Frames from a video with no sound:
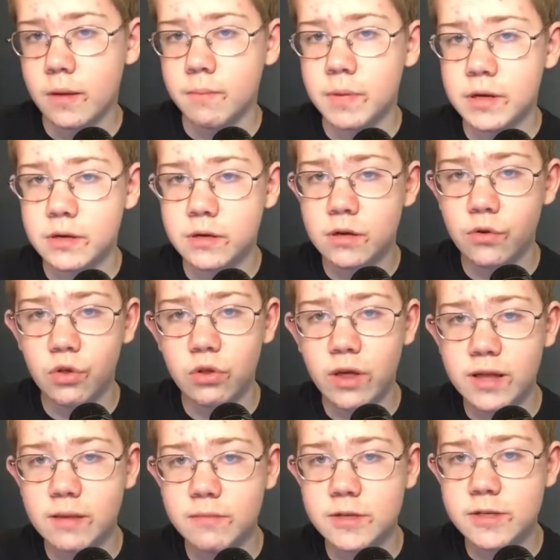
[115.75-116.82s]
but to look
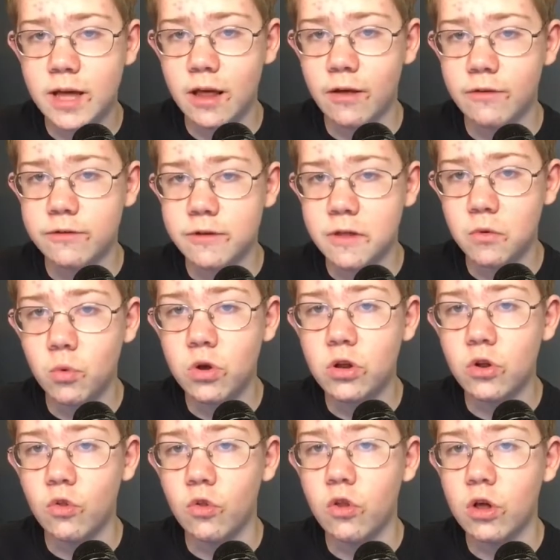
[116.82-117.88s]
like themselves, so they
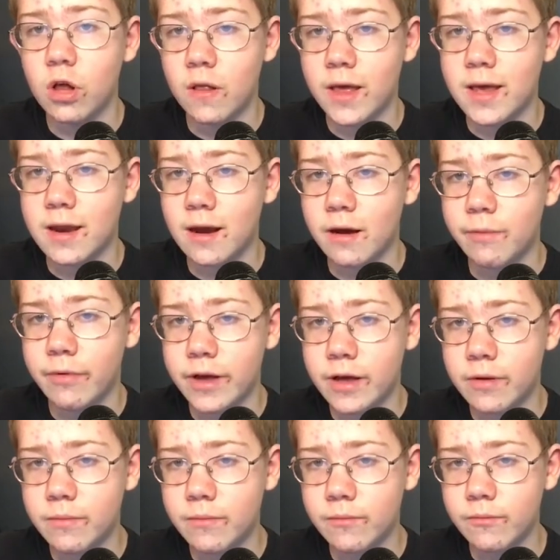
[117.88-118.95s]
wouldn't look like an
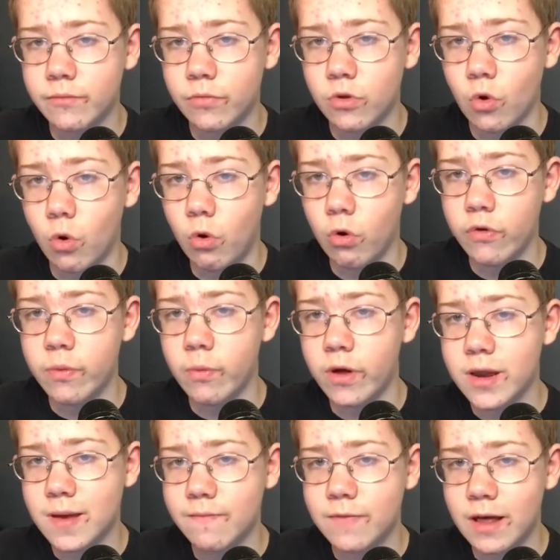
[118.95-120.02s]
airplane or the
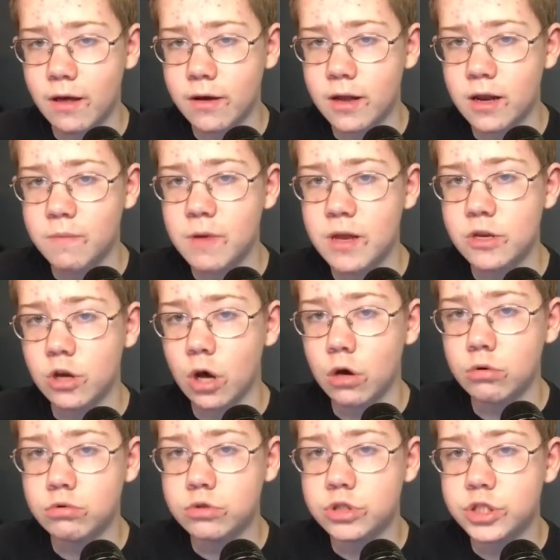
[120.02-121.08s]
Millennium Falcon. It'd be its
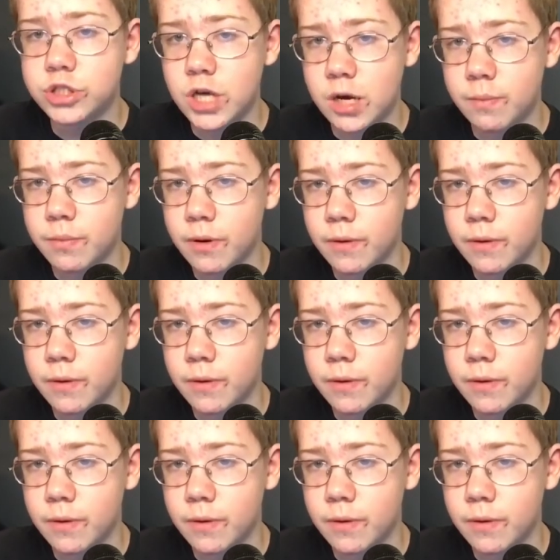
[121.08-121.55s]
own ship.